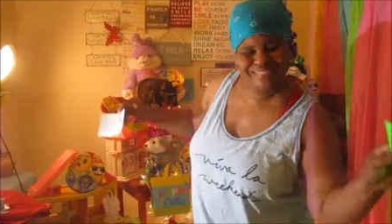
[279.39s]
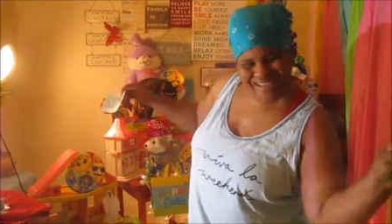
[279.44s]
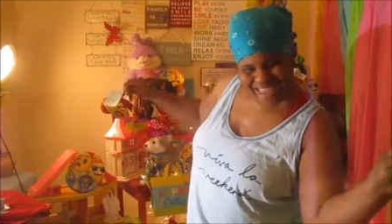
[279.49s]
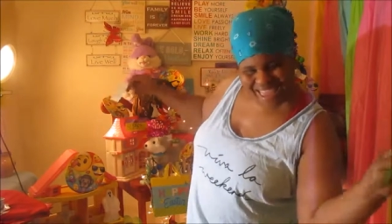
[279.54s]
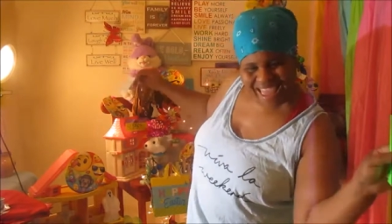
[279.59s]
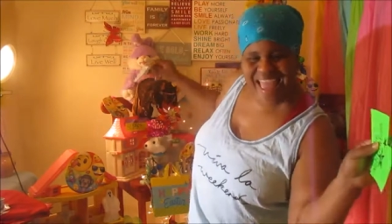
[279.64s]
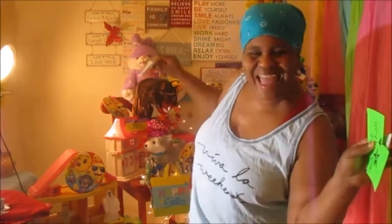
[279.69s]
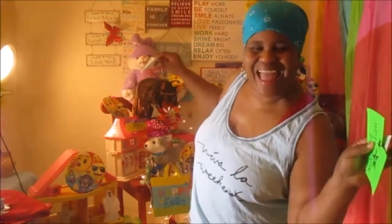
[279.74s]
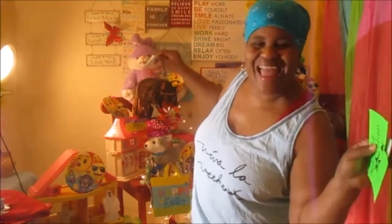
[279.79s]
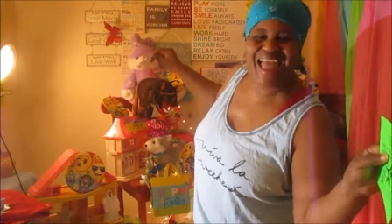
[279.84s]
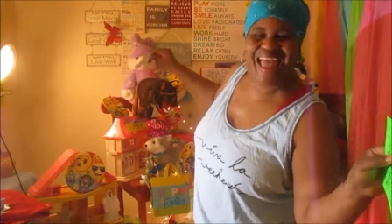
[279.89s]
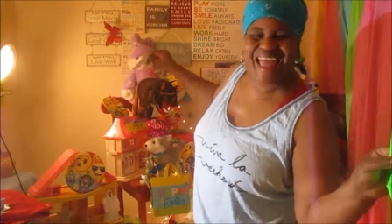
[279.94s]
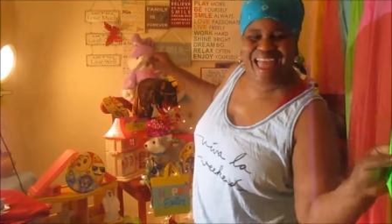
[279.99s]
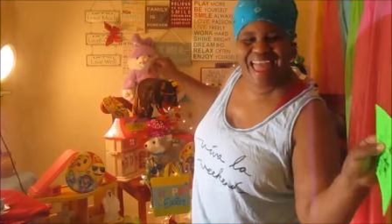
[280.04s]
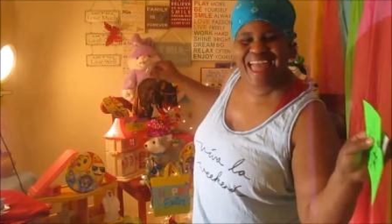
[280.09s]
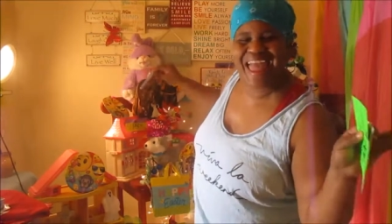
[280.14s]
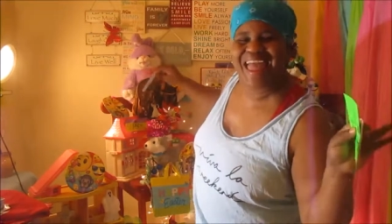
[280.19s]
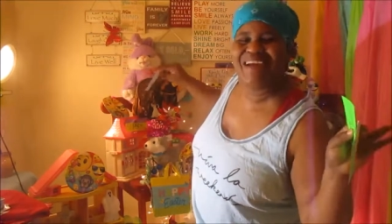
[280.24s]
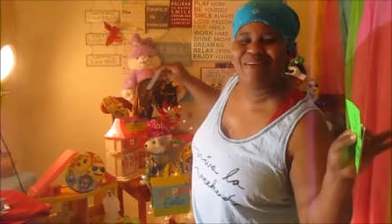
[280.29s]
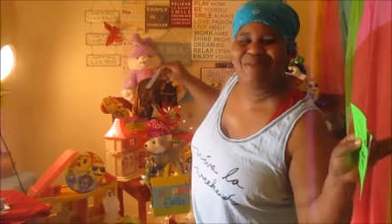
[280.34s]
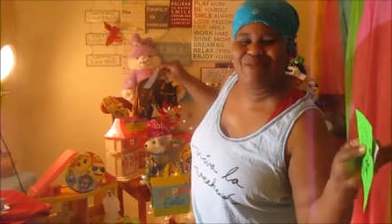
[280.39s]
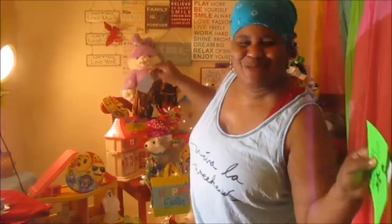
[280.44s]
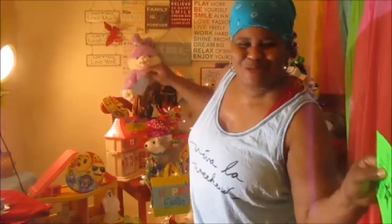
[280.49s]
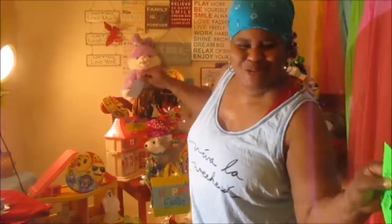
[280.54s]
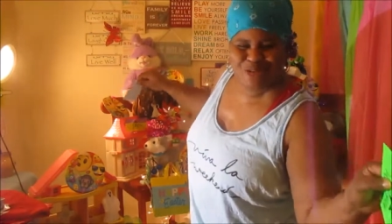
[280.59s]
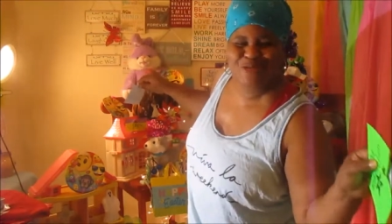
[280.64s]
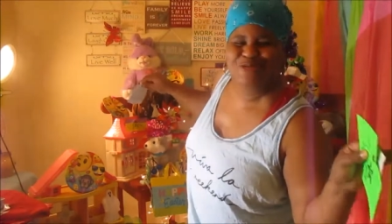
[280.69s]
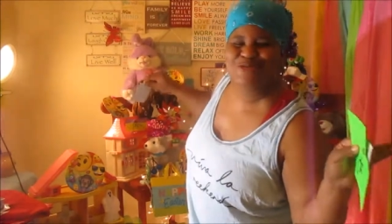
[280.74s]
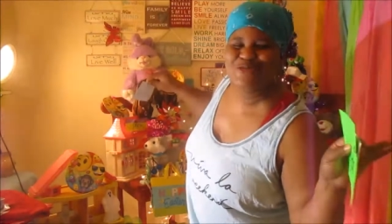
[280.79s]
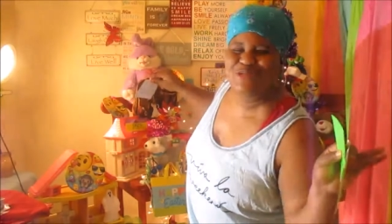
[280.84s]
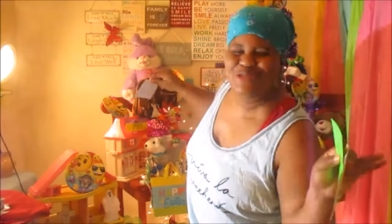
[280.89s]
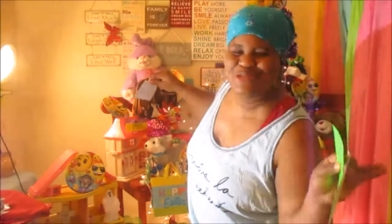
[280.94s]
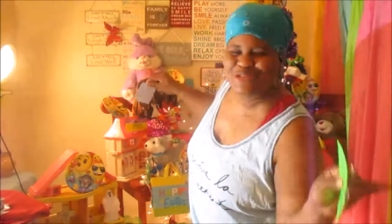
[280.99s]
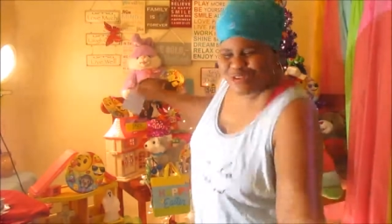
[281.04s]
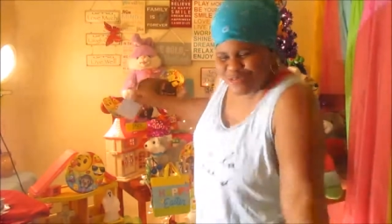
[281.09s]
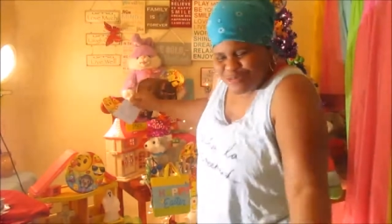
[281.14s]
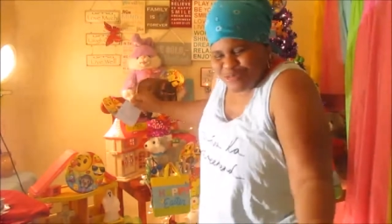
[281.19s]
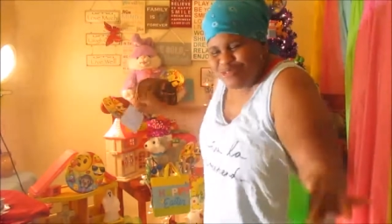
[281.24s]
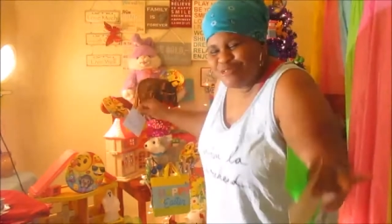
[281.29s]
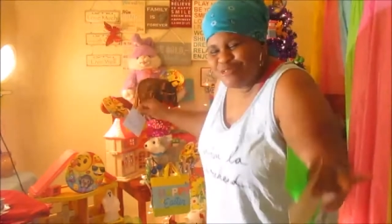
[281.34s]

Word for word: ha, ha. do you,